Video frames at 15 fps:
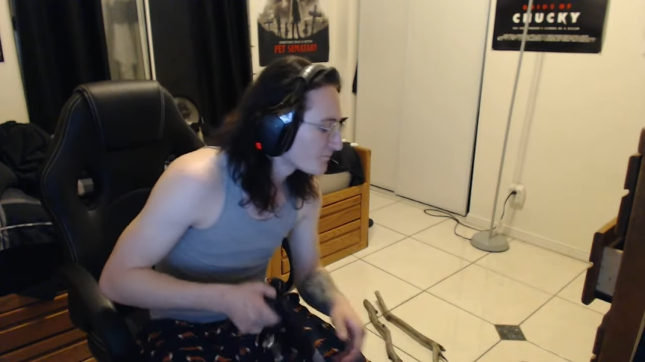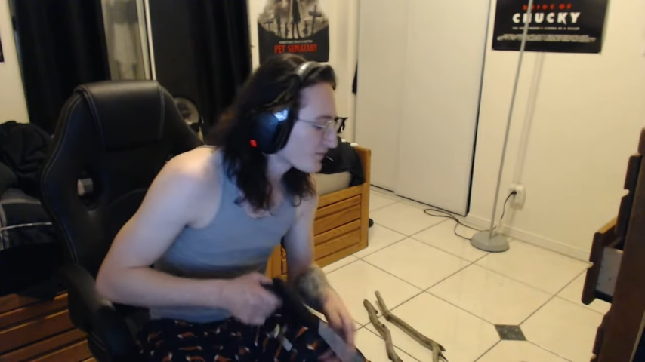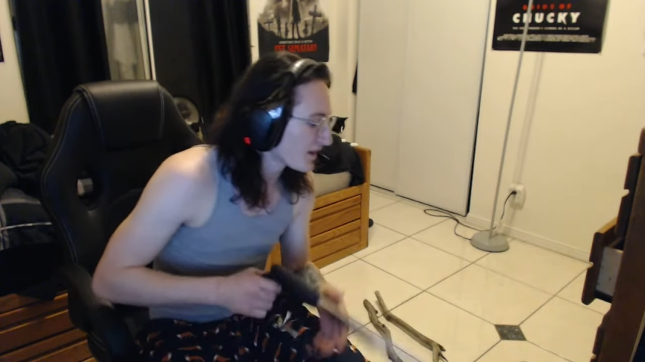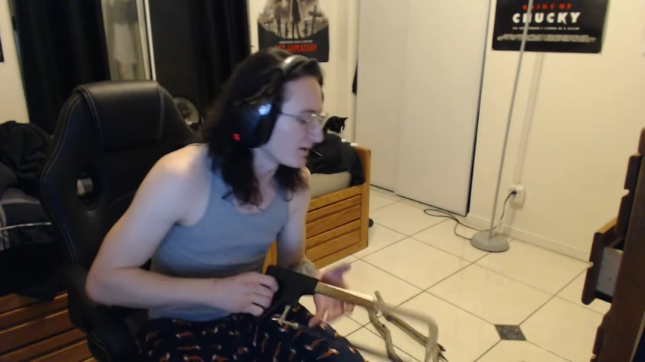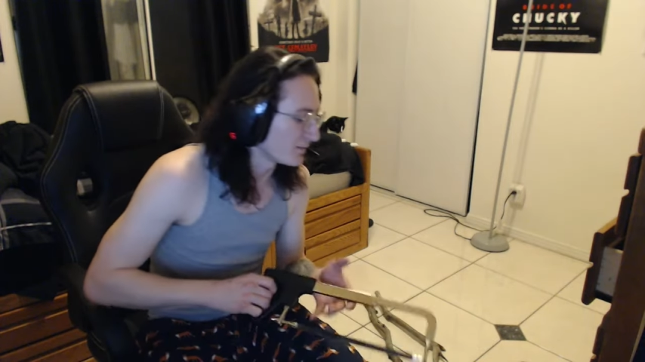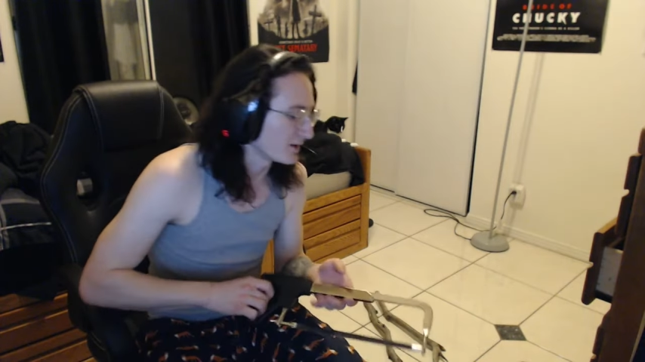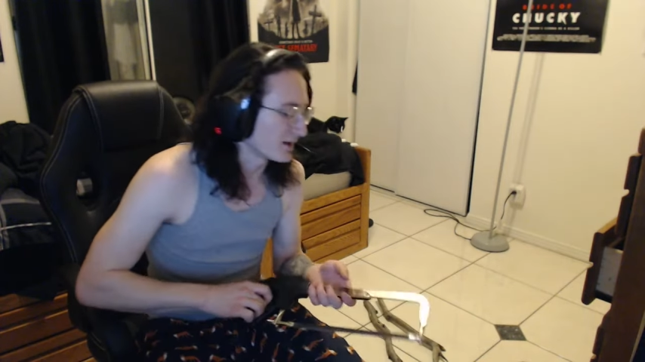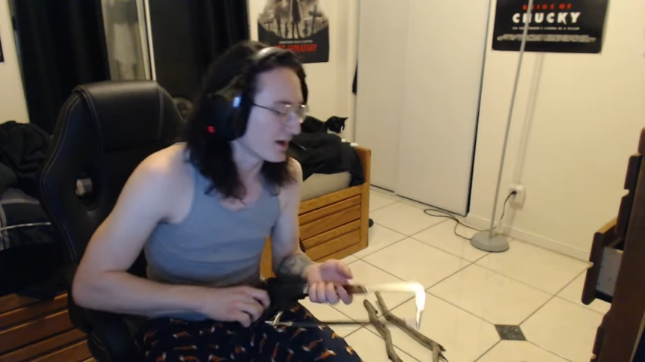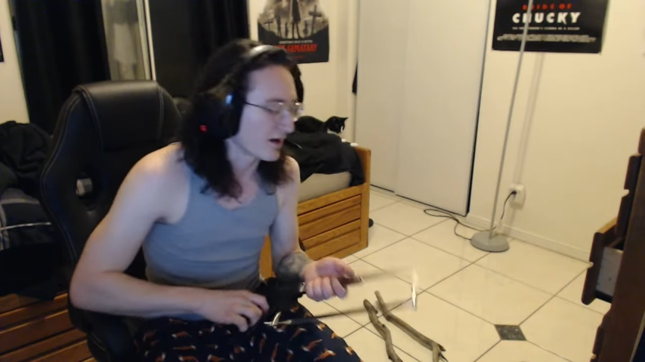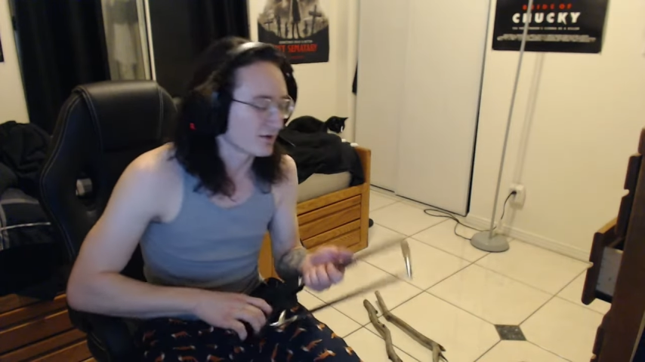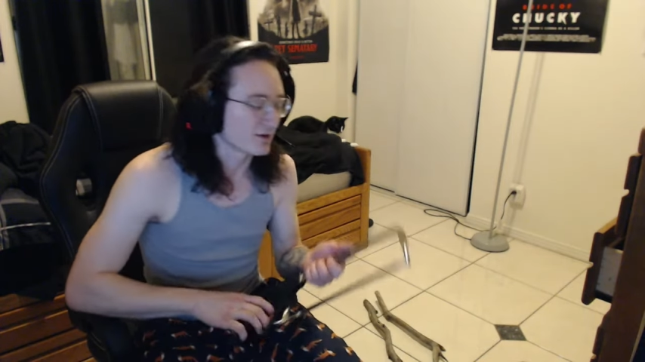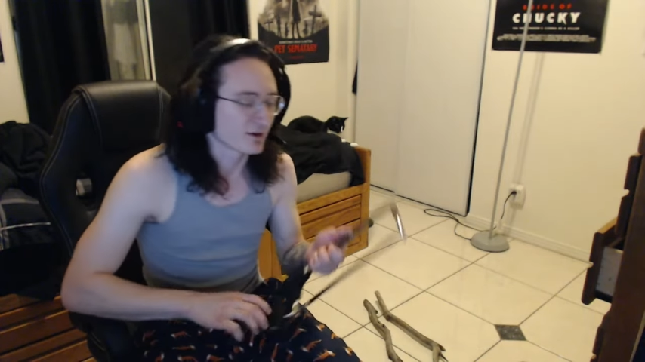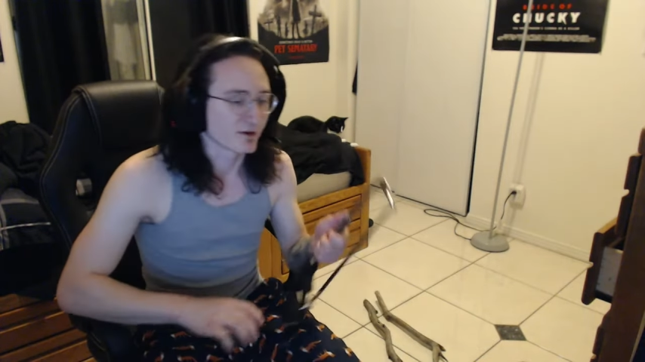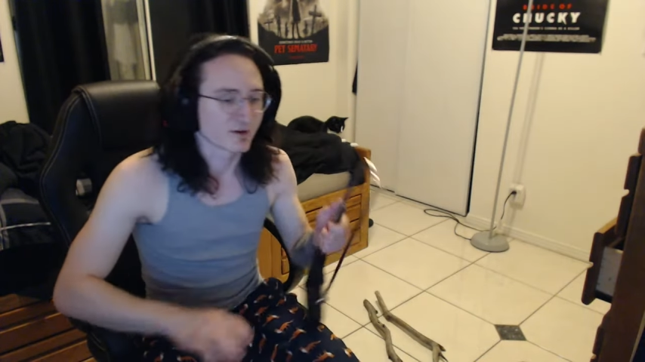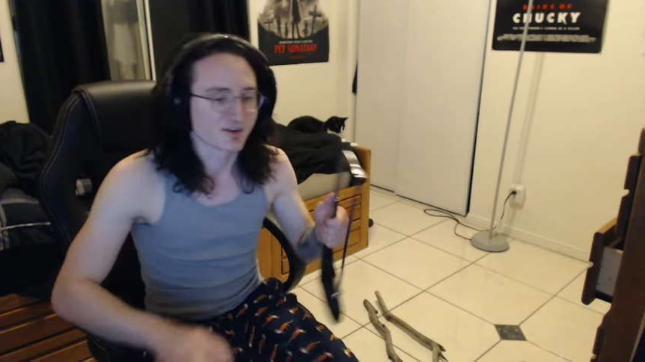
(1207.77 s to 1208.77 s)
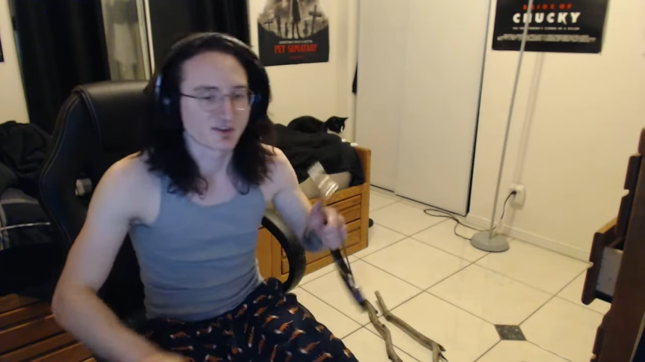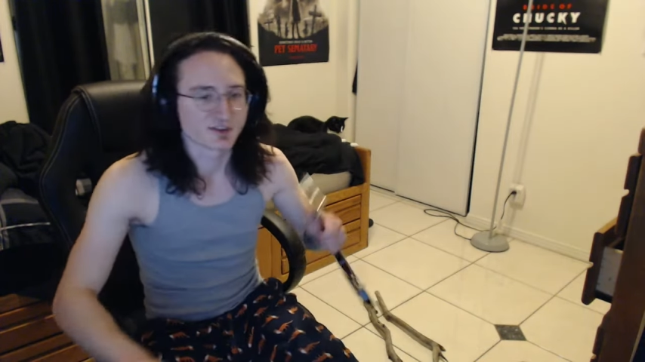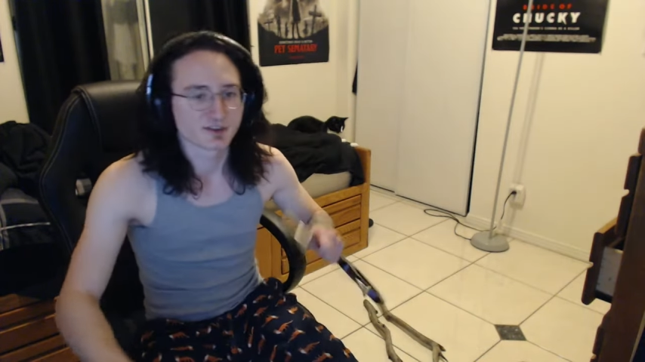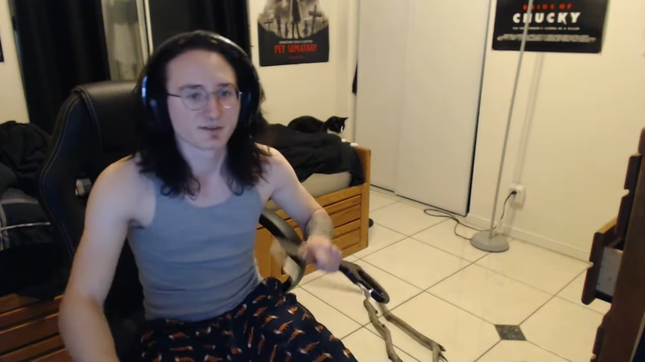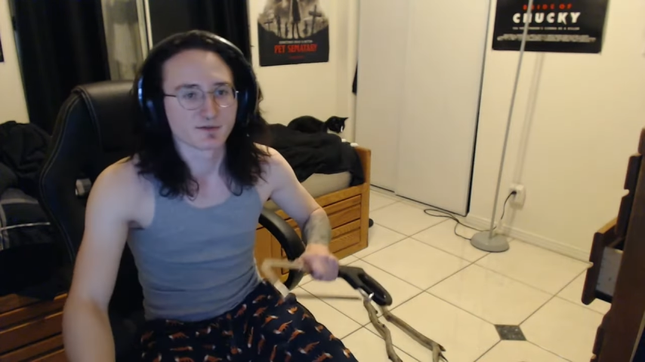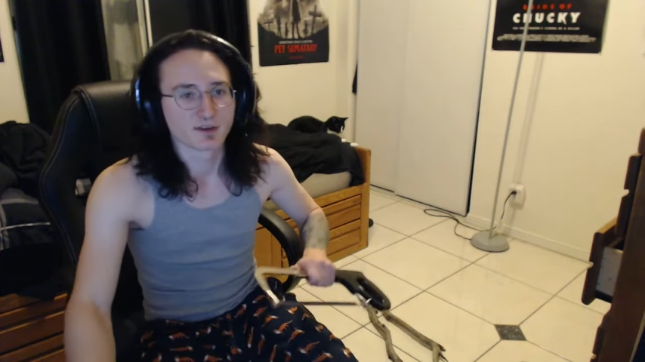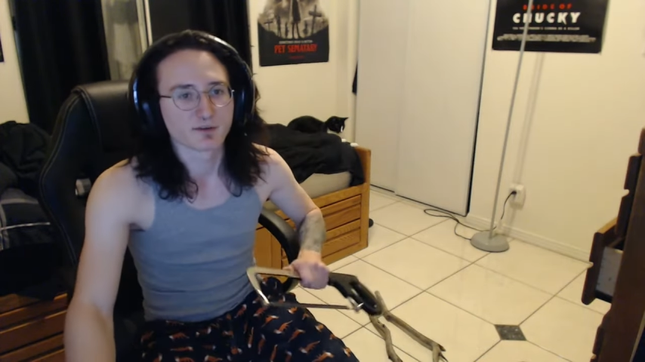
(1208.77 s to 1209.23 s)
He made Avatar and
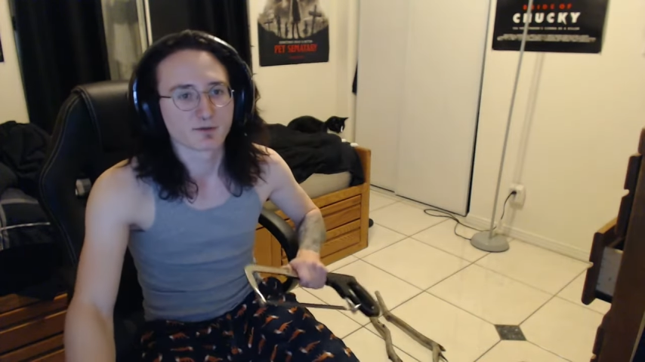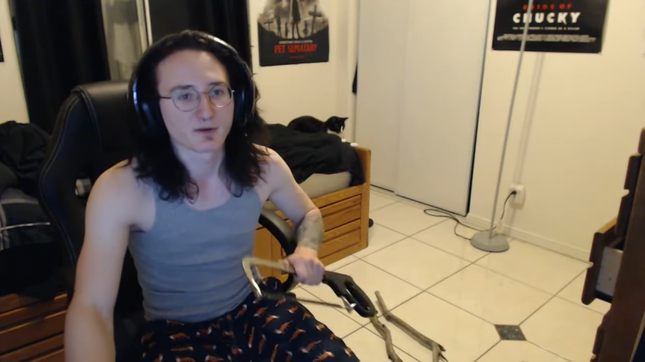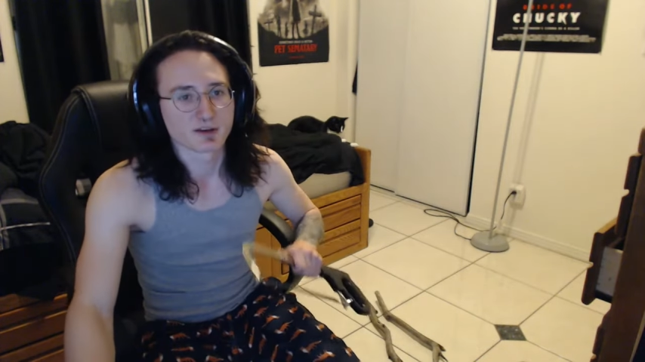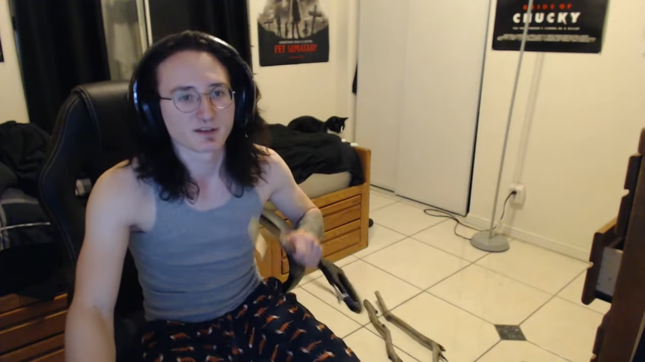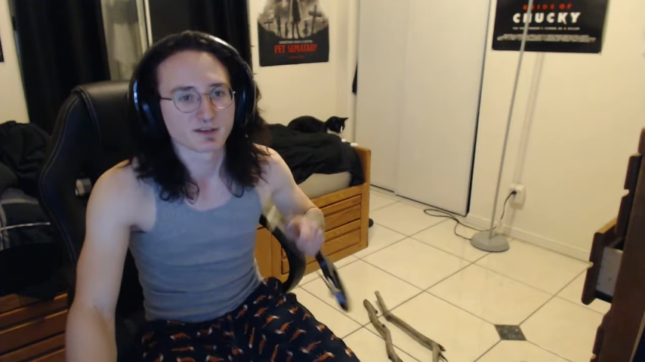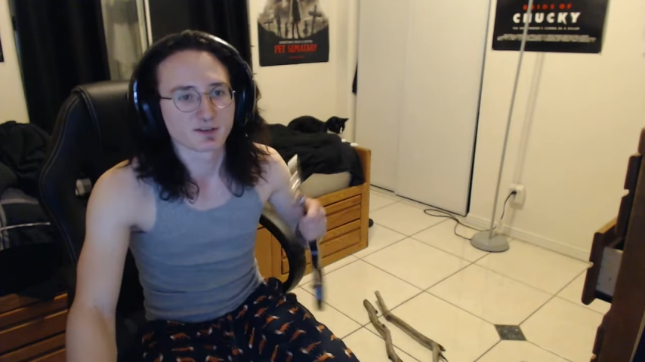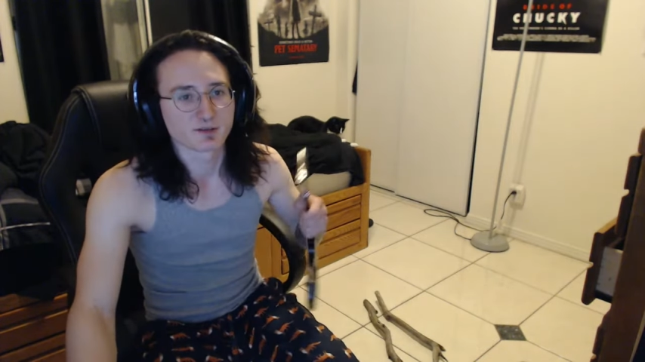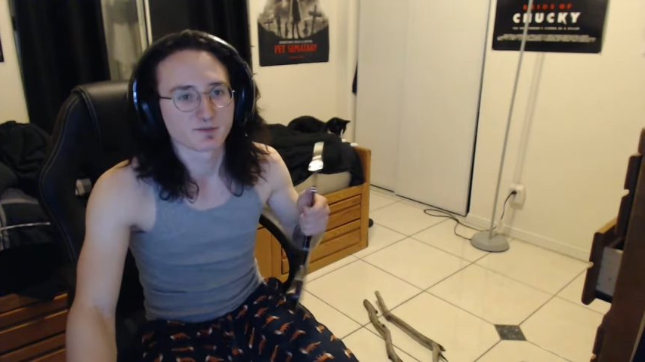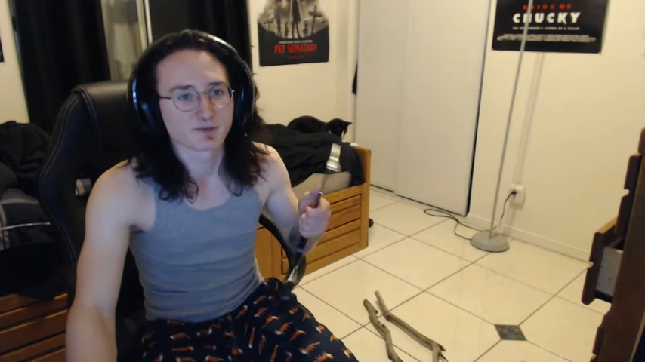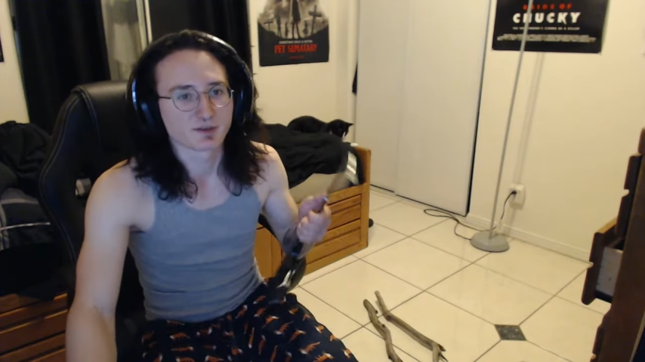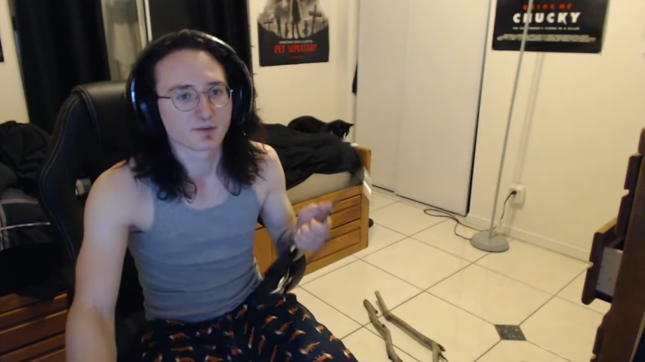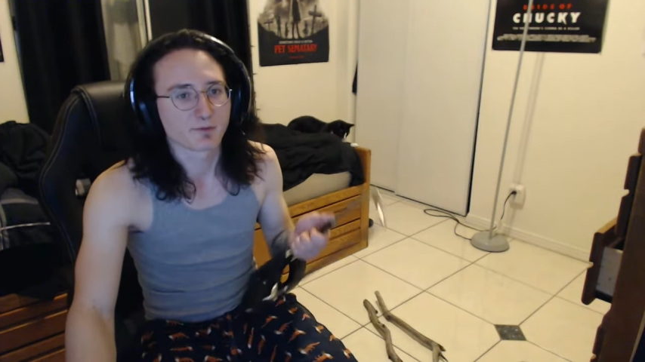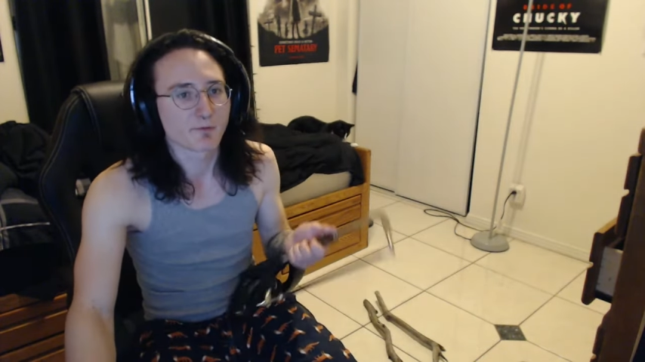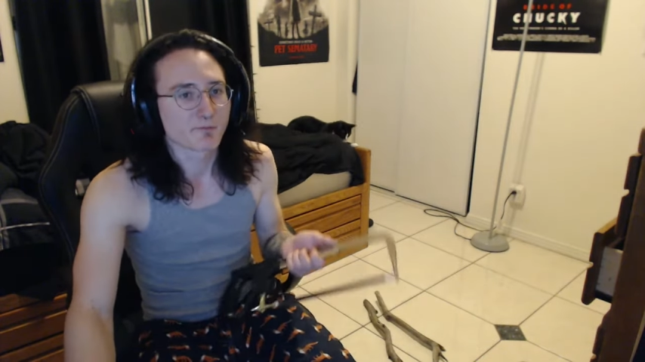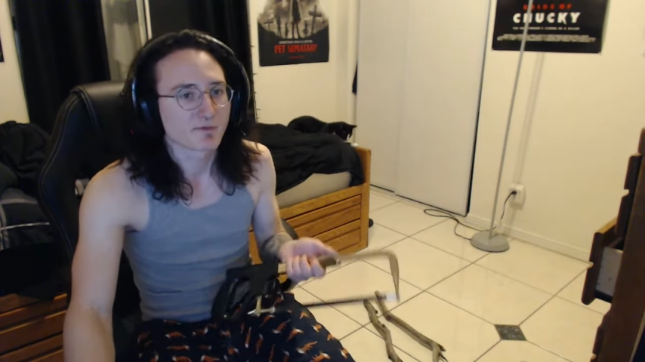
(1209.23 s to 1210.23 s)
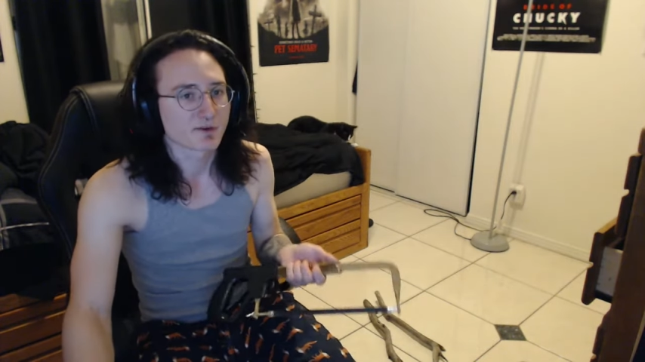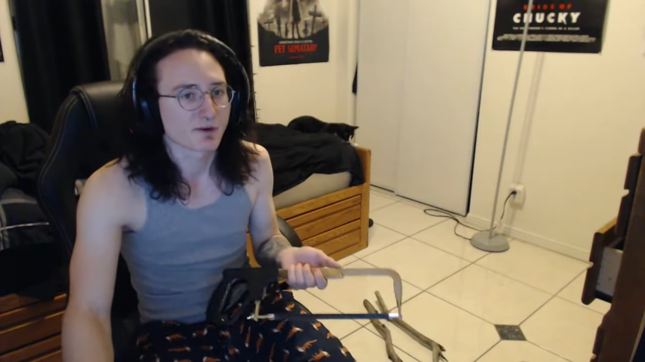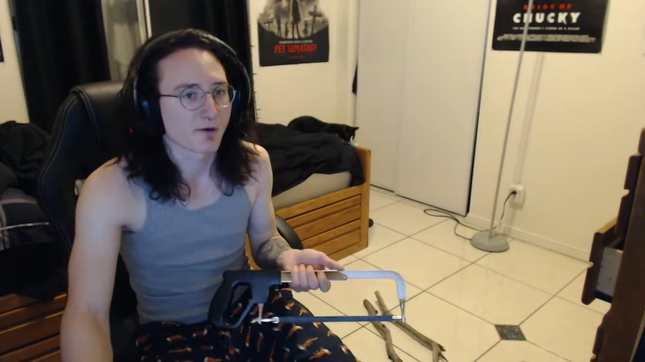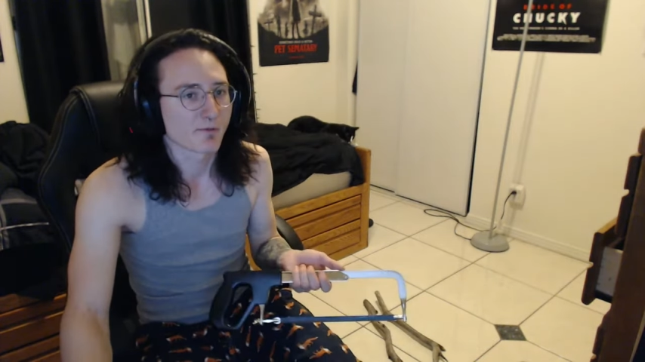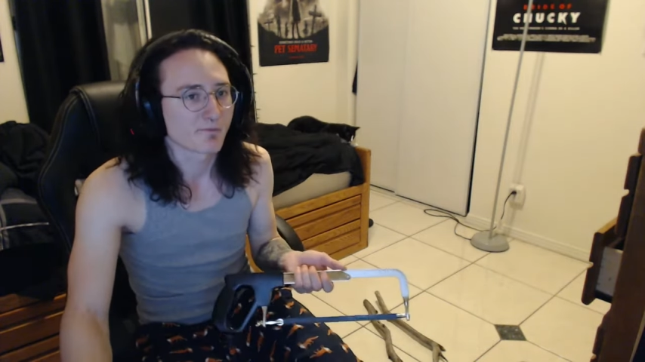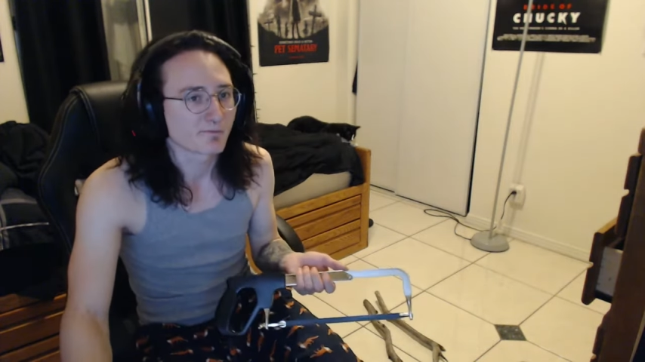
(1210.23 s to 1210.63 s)
shit. I don't know why I said James Cameron. Sorry.